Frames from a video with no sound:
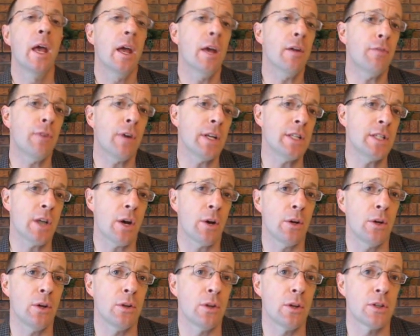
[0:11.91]
If I
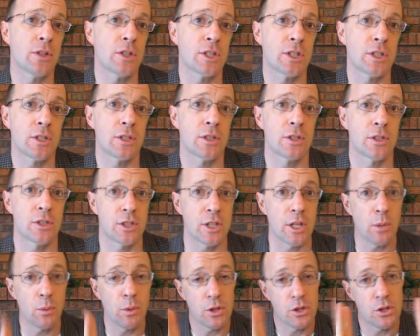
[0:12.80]
tell you to
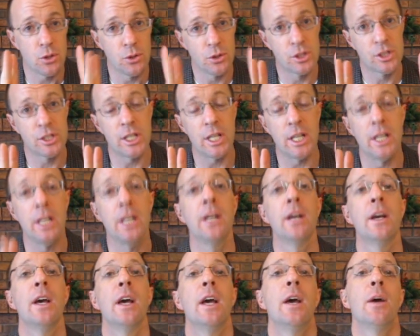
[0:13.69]
see what you
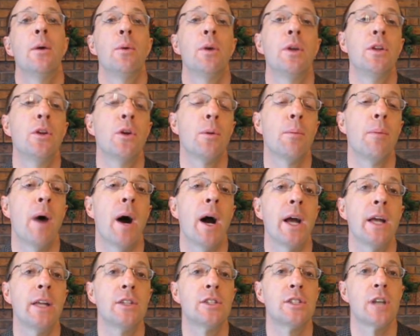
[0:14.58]
see in your
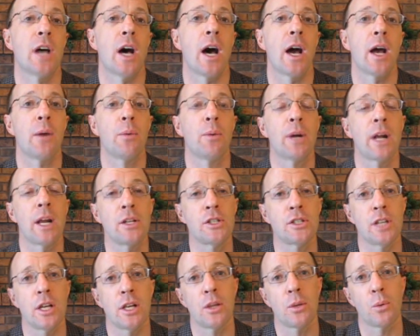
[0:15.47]
mind's eye when I
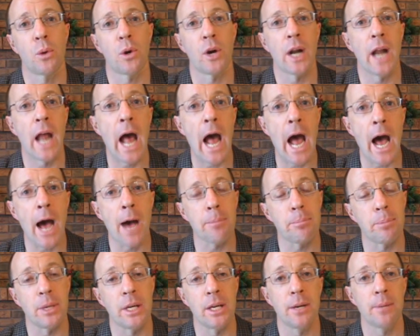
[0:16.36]
say the word
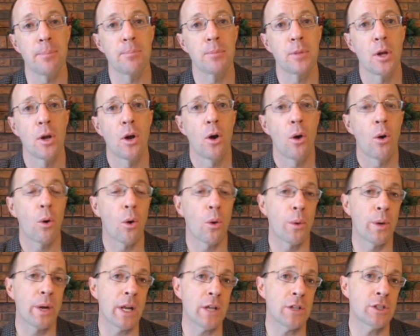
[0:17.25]
happy,
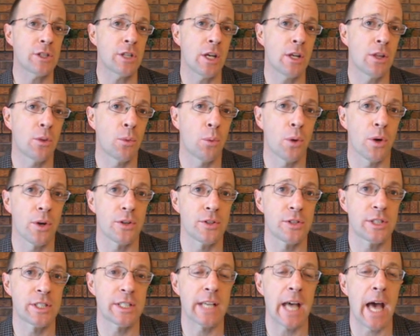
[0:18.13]
or when I say the
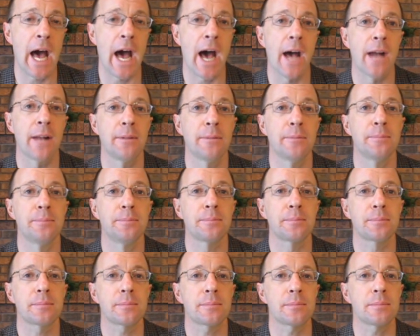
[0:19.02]
word sad,
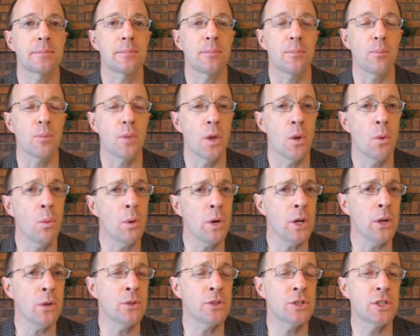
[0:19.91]

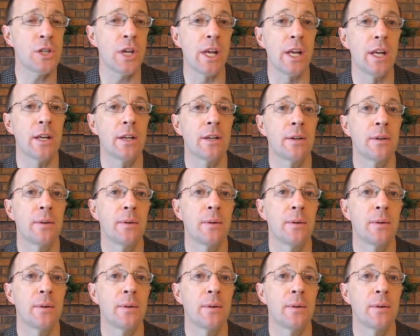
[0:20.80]
what do you see?